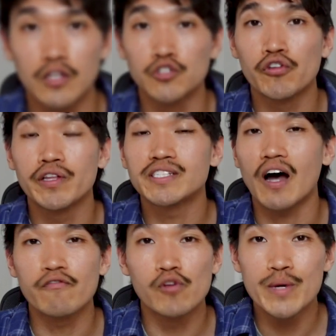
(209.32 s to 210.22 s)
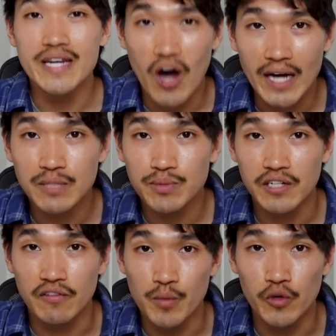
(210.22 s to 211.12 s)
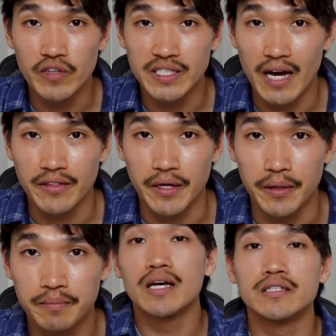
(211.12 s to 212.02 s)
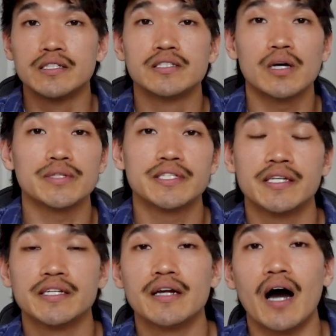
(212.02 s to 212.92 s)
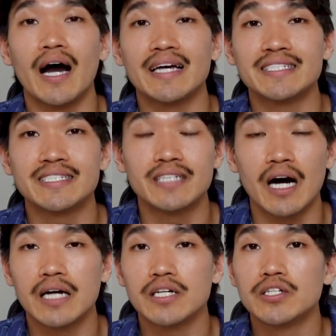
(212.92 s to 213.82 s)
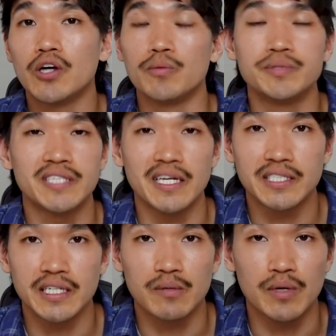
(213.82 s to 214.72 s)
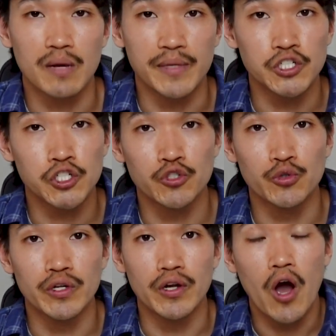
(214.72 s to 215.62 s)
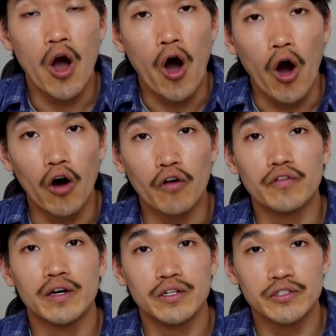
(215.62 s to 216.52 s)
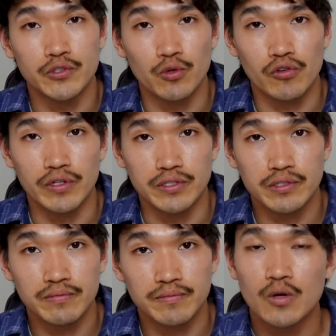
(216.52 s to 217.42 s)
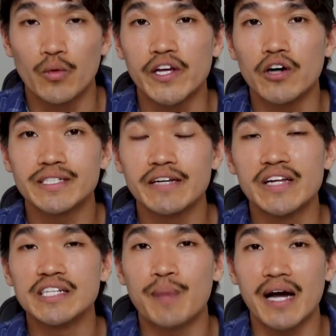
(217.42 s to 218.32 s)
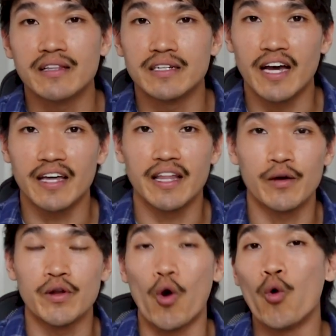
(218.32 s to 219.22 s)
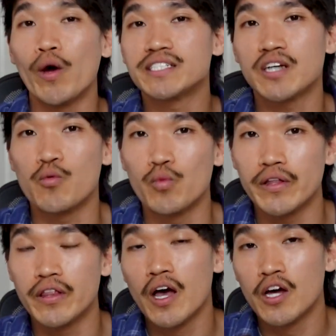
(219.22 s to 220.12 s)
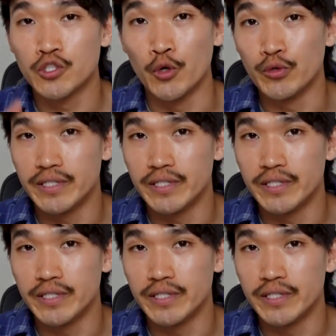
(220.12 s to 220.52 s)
The truth is, I've ruined 90% of movies out there. Since I was a kid, I started obsessing and becoming a student of stories. When you got DVDs back in the day, they would always come with 2